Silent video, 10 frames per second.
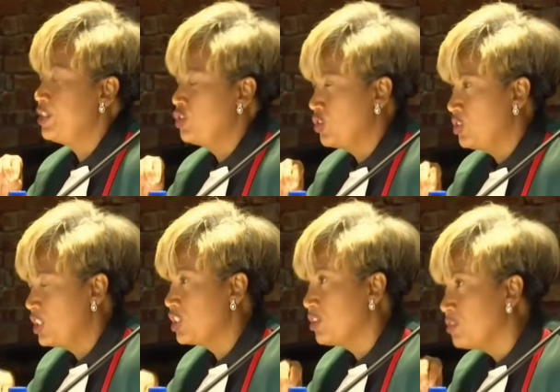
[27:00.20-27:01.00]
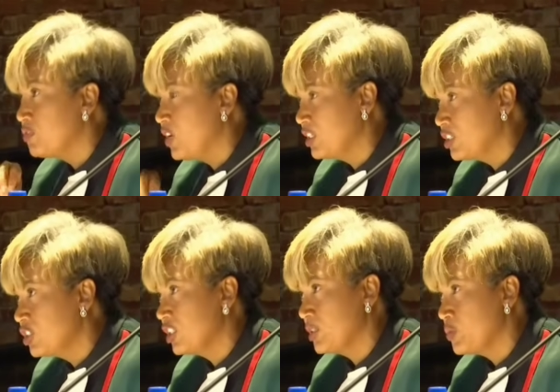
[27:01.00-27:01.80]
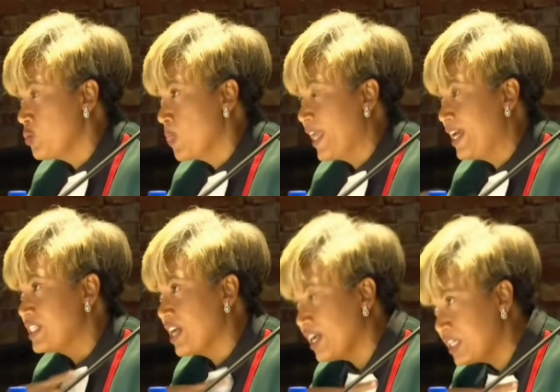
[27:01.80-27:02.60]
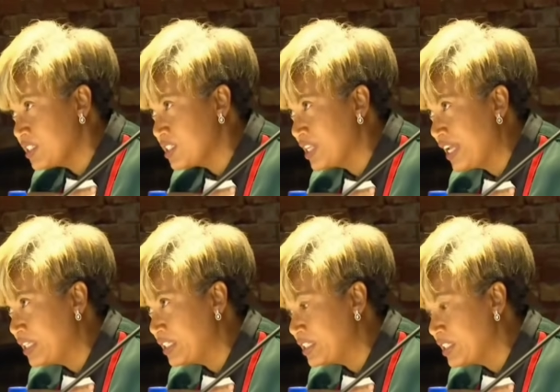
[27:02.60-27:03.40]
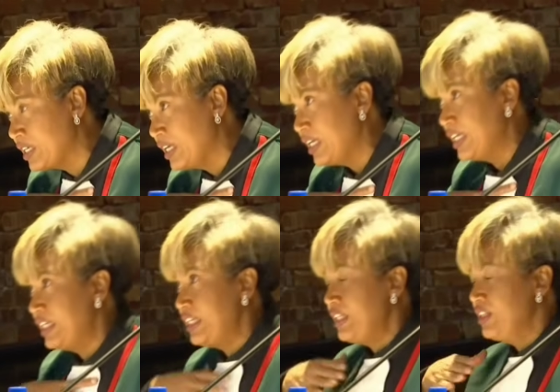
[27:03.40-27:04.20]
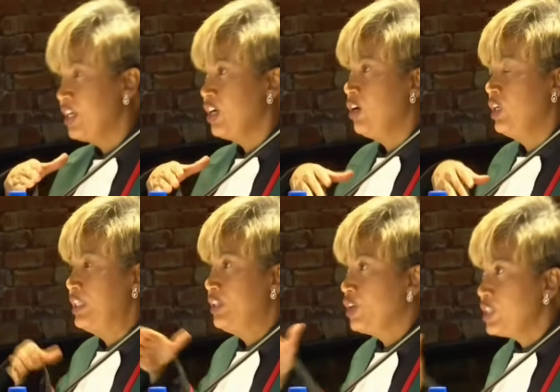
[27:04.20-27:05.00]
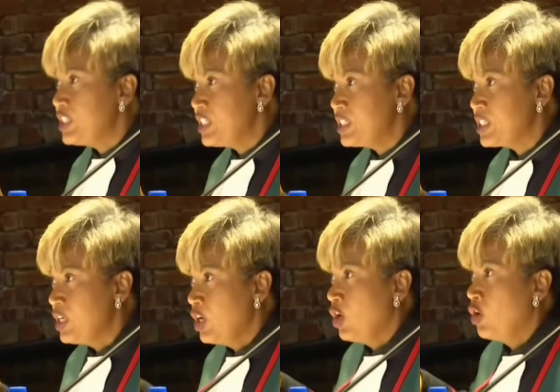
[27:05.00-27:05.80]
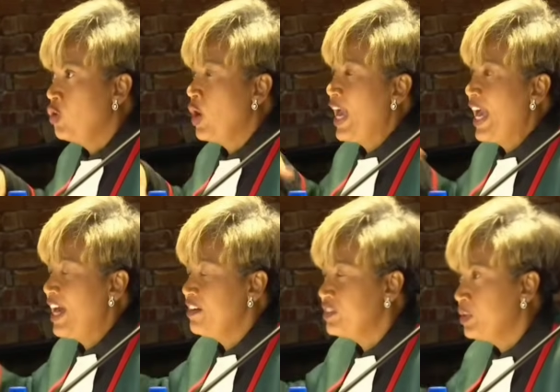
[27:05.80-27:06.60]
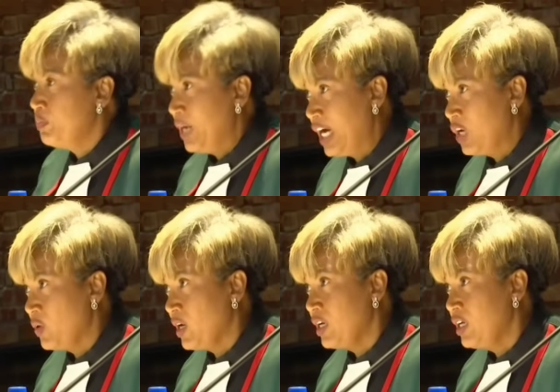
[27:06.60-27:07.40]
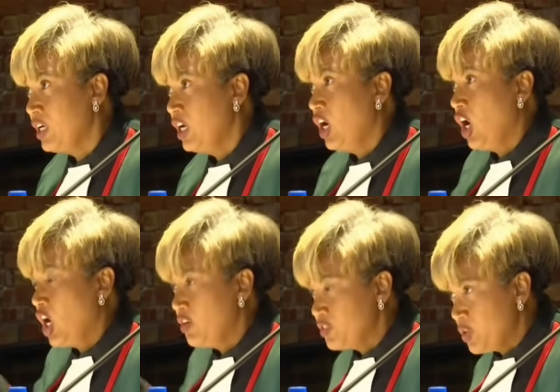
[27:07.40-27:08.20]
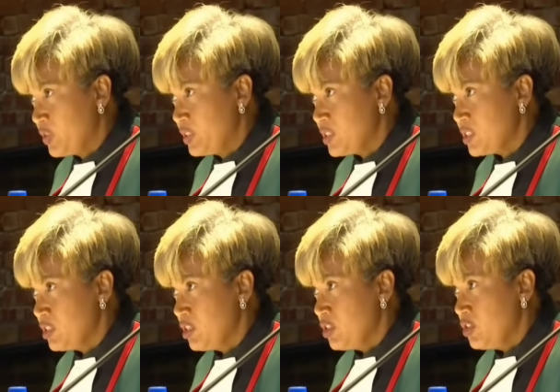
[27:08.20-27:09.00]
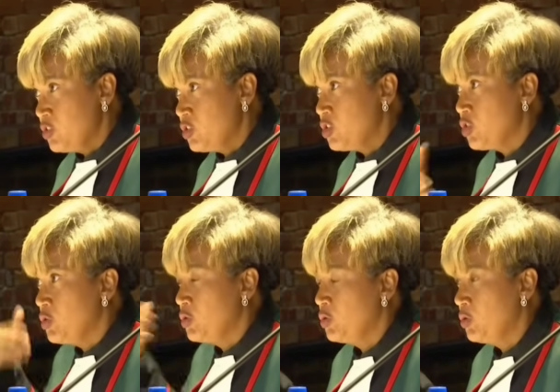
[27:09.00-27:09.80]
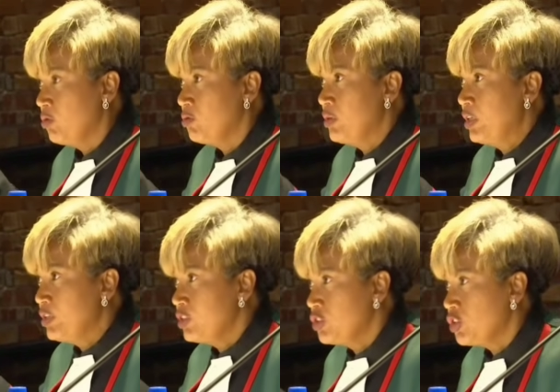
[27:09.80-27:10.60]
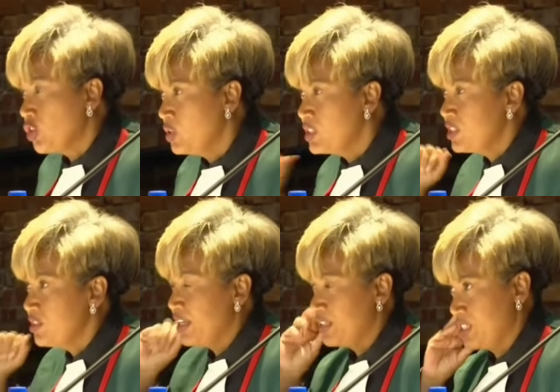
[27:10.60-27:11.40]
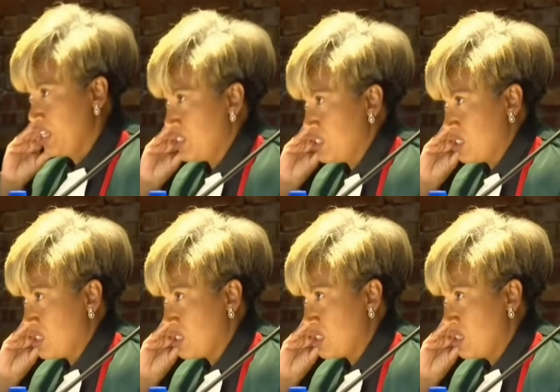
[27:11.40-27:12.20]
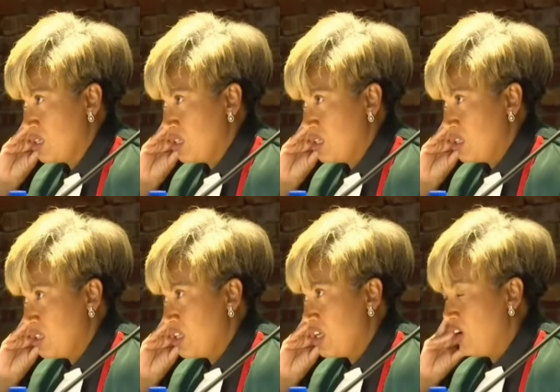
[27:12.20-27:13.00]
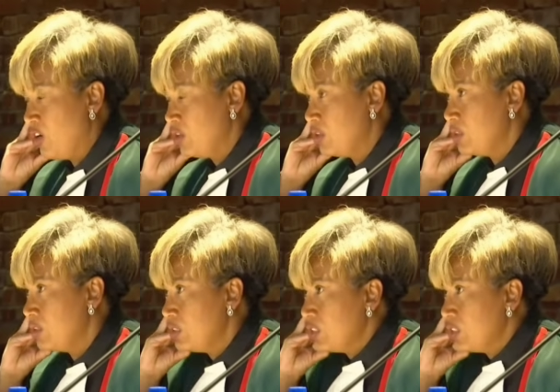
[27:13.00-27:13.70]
a judicial function, as I understand it. There are authorities who have the power afterwards to shorten that sentence. There are